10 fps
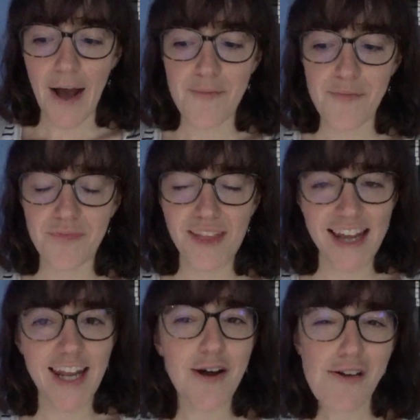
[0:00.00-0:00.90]
And
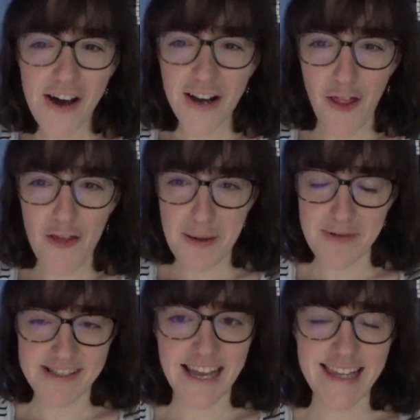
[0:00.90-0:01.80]
I know I've heard other
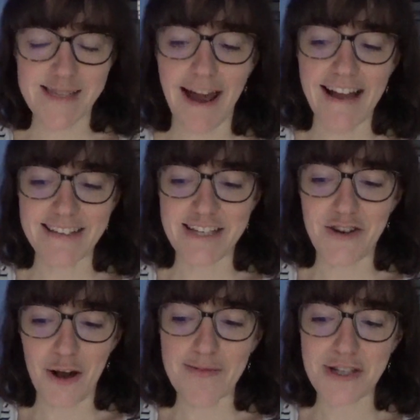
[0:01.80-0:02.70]
people say this about Anthony
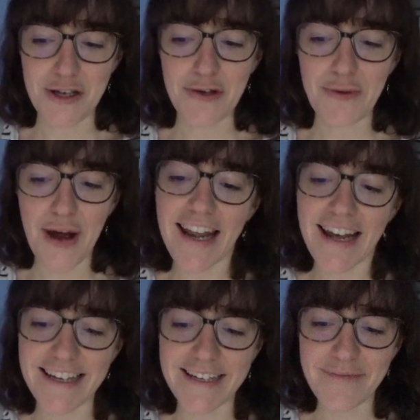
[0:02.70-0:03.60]
Trollope too, where
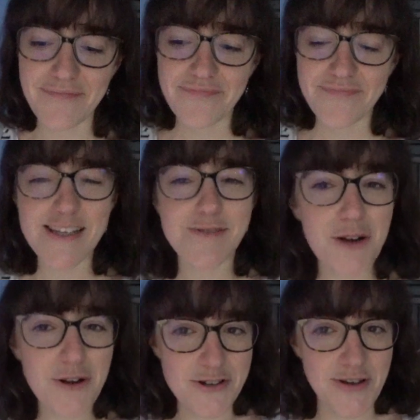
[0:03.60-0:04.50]
like, there's
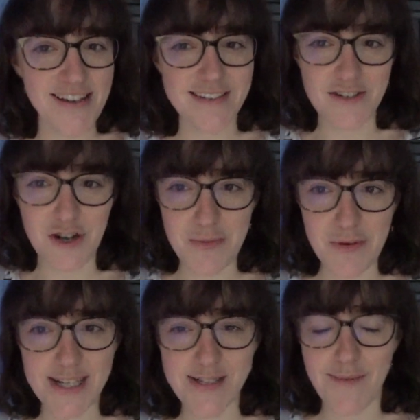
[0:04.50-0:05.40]
one or two Anthony Trollope
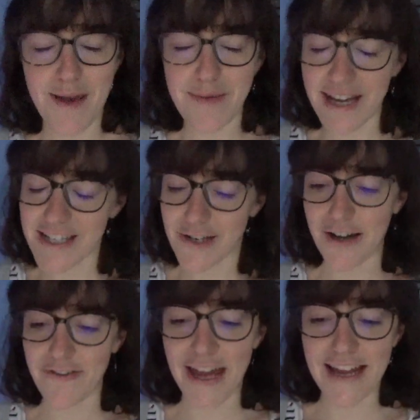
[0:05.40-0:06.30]
books where maybe I don't
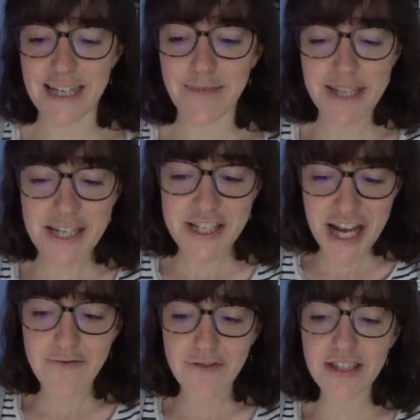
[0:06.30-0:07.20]
love the ending, but in
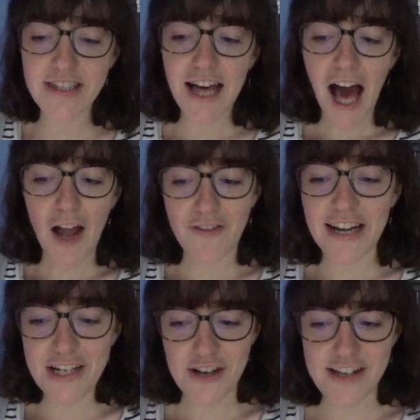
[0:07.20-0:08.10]
general, I
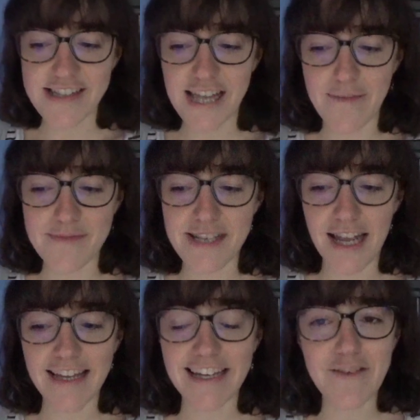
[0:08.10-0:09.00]
really trust him to
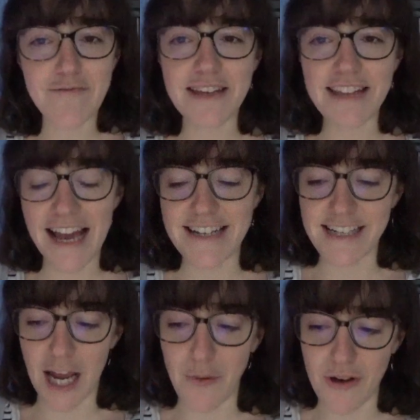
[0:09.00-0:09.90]
like, give me the
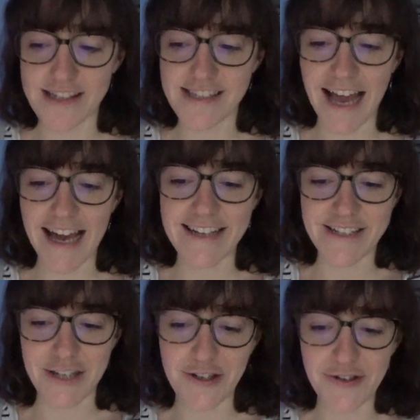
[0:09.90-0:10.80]
ending I want and
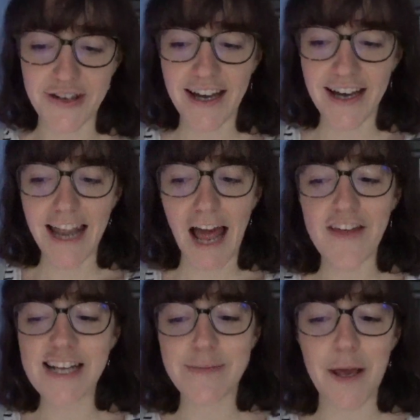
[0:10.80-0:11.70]
to let
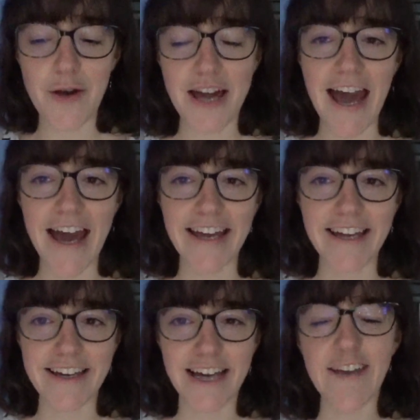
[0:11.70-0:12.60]
things be
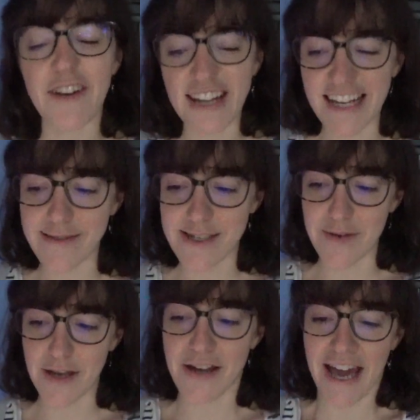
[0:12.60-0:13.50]
okay if I need them to
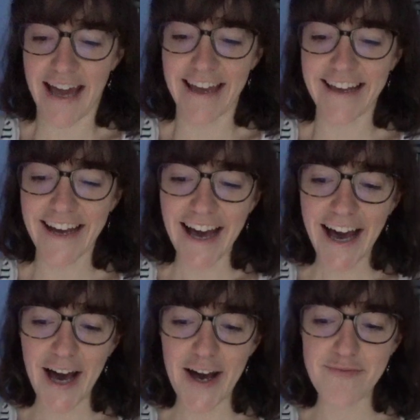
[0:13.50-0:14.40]
be okay.
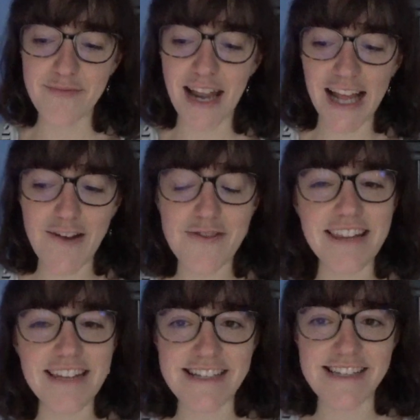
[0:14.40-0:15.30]
Like, I
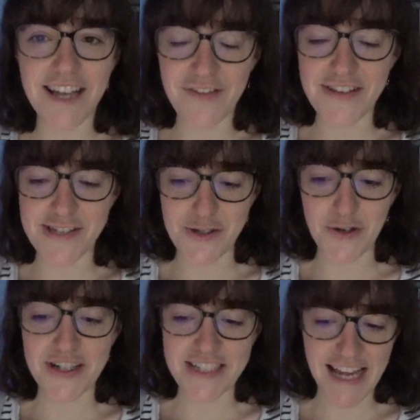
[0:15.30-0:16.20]
really just love his
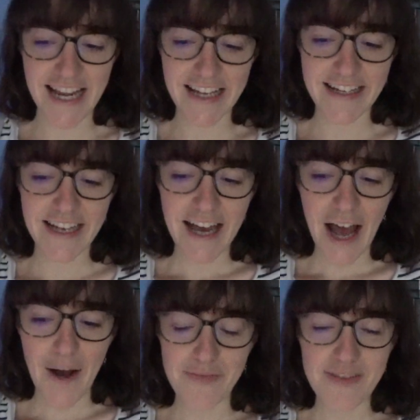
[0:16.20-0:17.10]
storytelling.
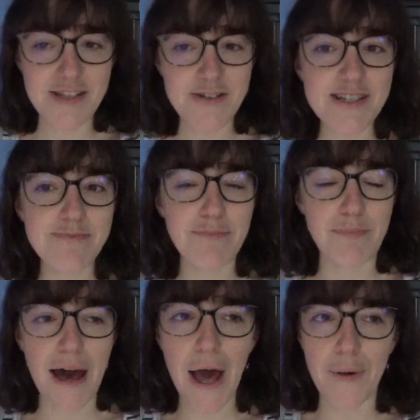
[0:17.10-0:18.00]
So just
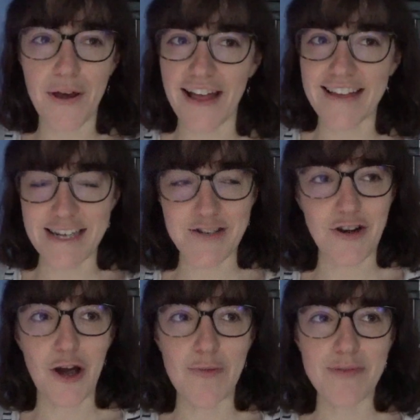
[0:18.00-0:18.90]
bear with Anthony
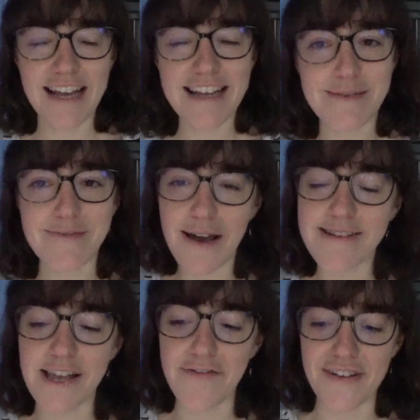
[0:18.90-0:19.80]
Trollope. Like,
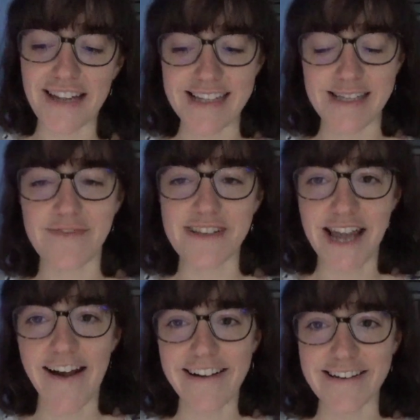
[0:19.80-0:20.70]
sometimes I feel like some of his
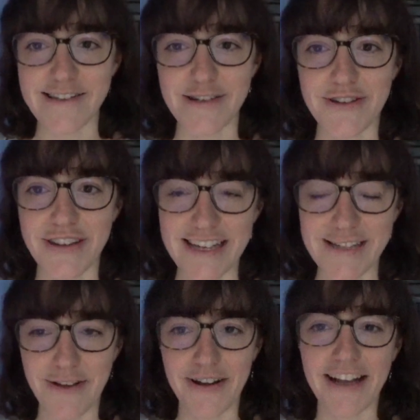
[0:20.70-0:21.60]
characters do things
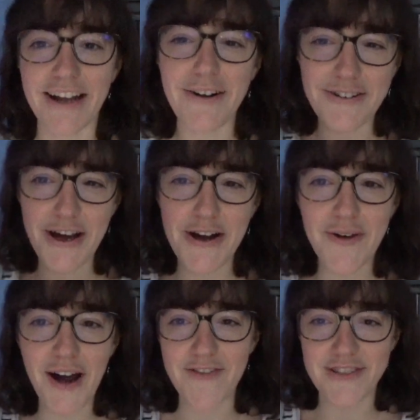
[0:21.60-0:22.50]
where you're like, oh no,
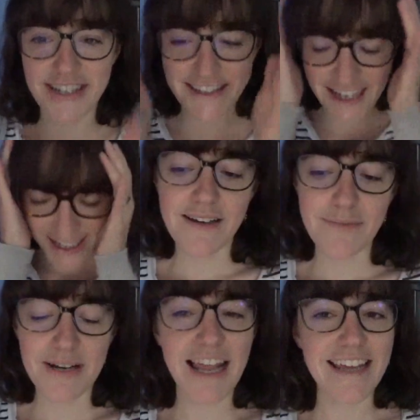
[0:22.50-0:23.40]
why have you done that?
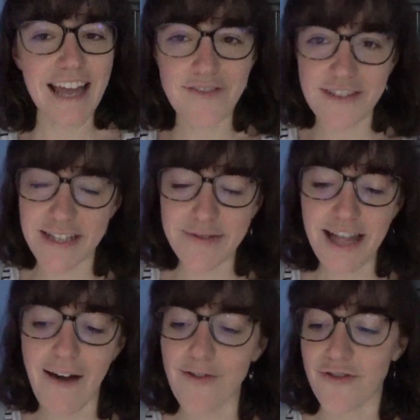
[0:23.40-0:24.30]
But like, everything will
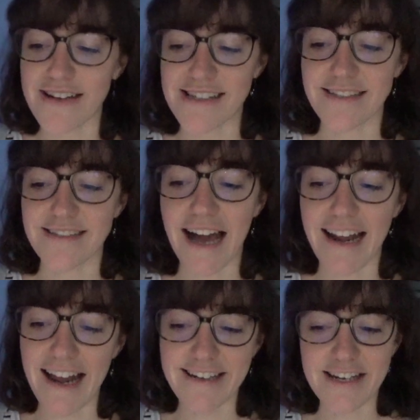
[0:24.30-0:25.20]
have a reason and
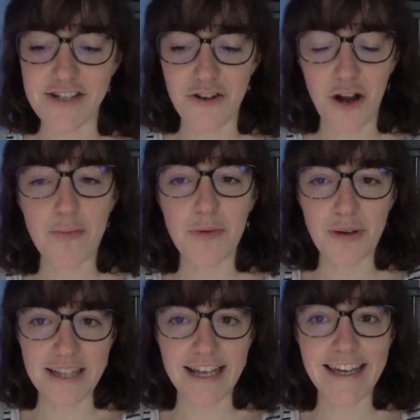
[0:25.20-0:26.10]
Anthony Trollope
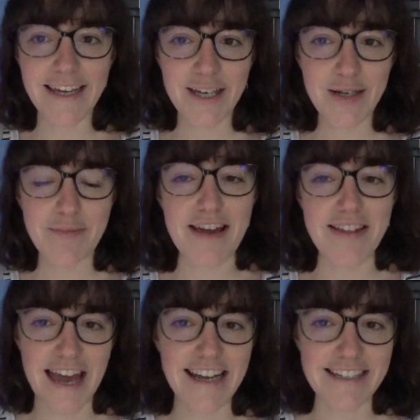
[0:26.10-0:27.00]
will like, make
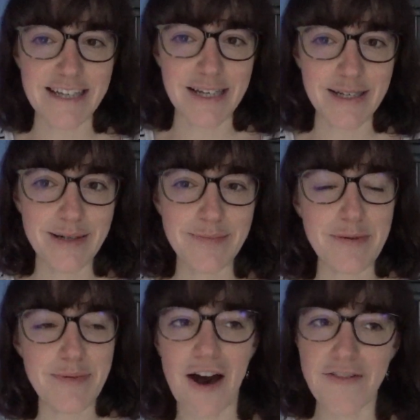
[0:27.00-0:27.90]
the ending
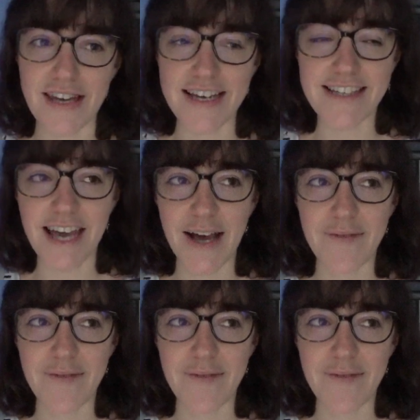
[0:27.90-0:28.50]
be perfect.